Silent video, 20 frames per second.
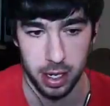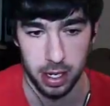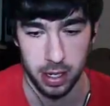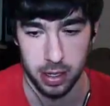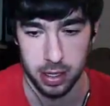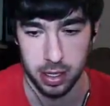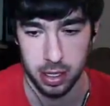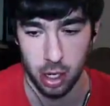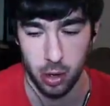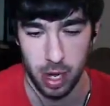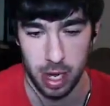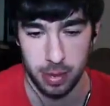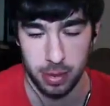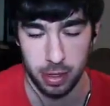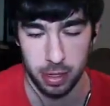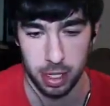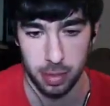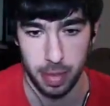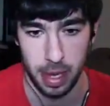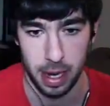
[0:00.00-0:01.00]
there's no way I'm
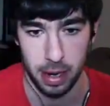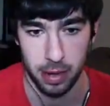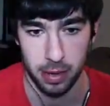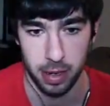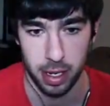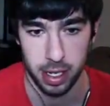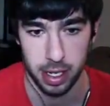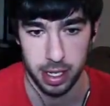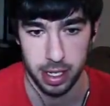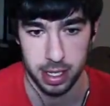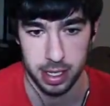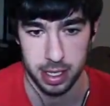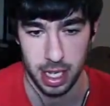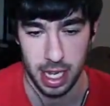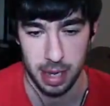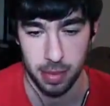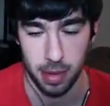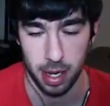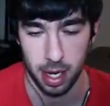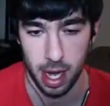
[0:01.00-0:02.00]
turning the power on in this
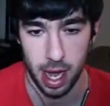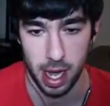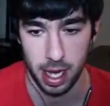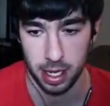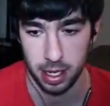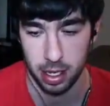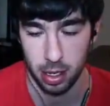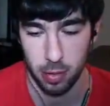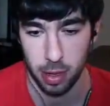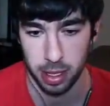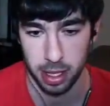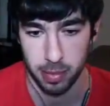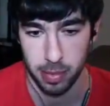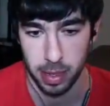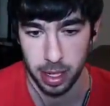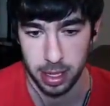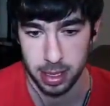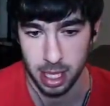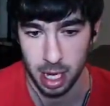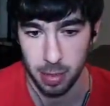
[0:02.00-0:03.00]
game. I don't want the
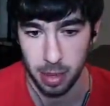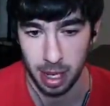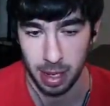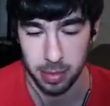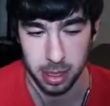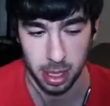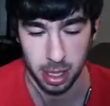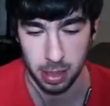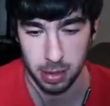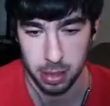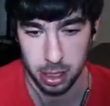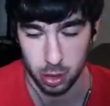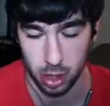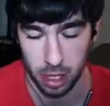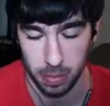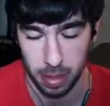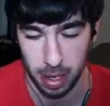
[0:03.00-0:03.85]
monkeys coming. I'm just going to use Crate